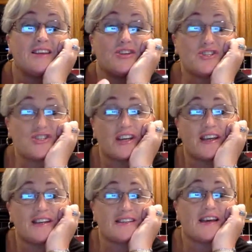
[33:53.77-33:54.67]
The
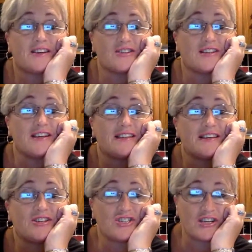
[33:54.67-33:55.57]
chicken is actually
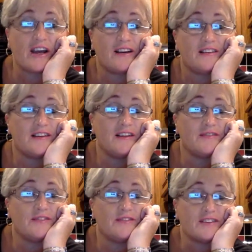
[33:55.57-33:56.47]
the shell
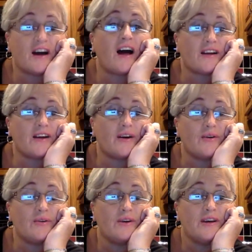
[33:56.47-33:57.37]
of the
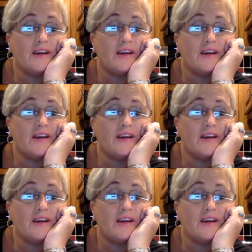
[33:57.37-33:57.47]
taco,